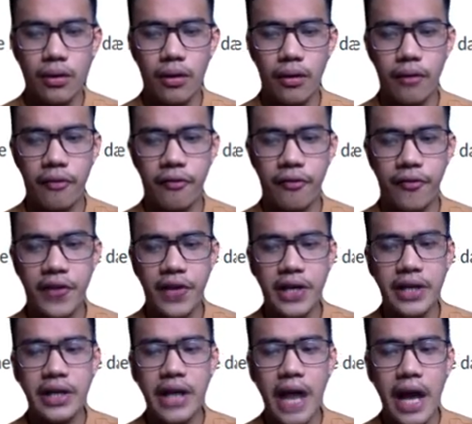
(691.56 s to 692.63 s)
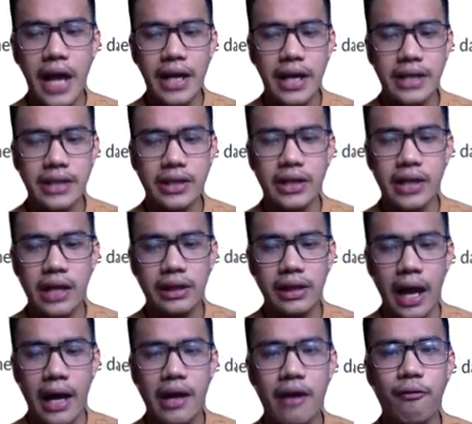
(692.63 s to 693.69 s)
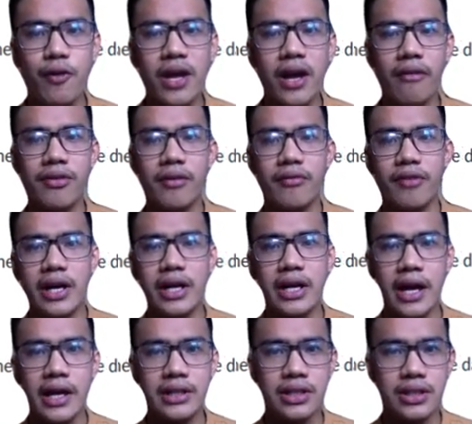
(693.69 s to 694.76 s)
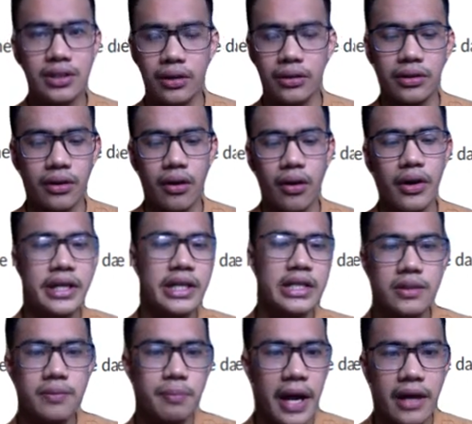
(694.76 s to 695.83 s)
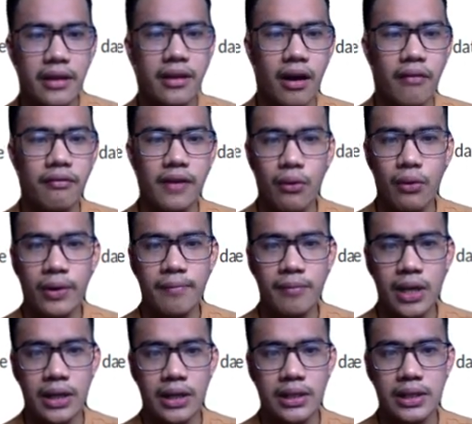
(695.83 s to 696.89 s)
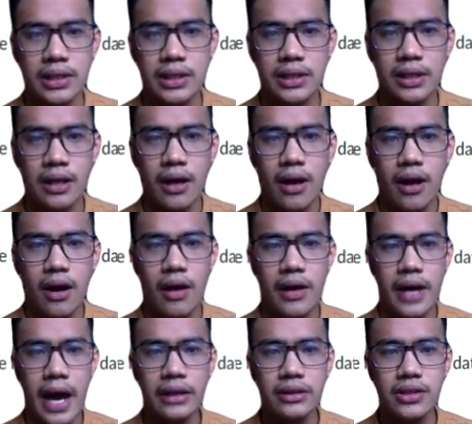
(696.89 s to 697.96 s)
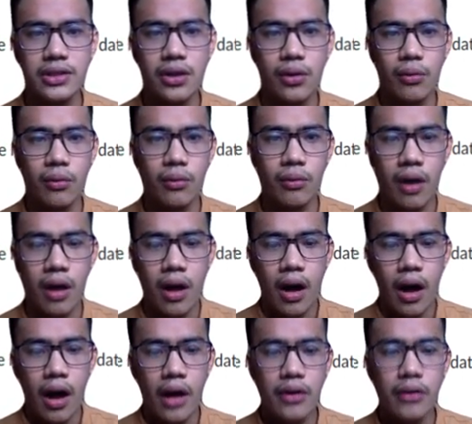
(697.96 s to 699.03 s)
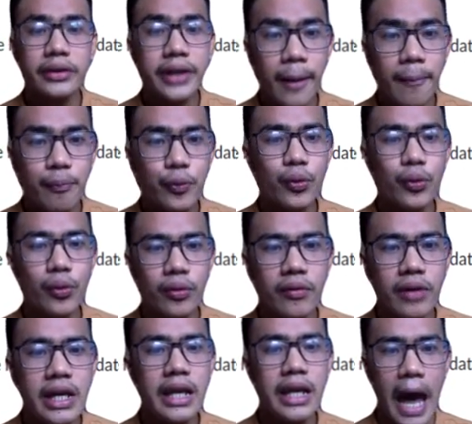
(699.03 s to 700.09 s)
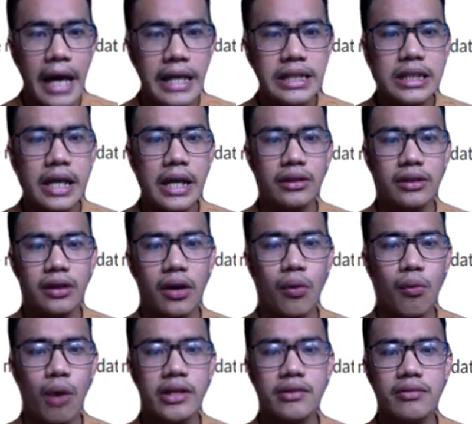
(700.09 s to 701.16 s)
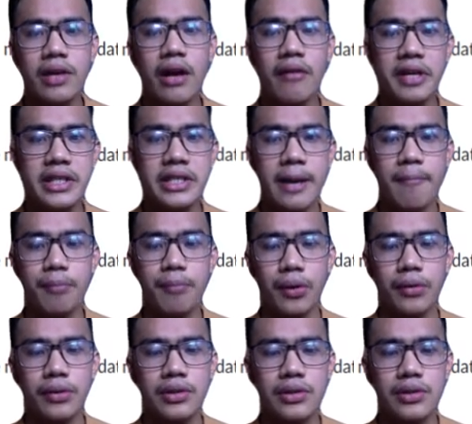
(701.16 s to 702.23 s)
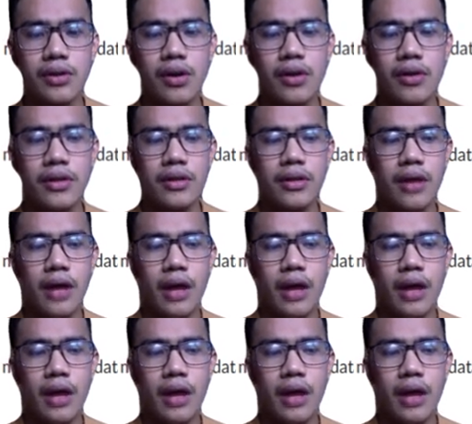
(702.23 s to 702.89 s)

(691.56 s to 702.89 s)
further analyze our data if we have the variation or the spread of our means. Alright, so you'll come to realize later once we have examples on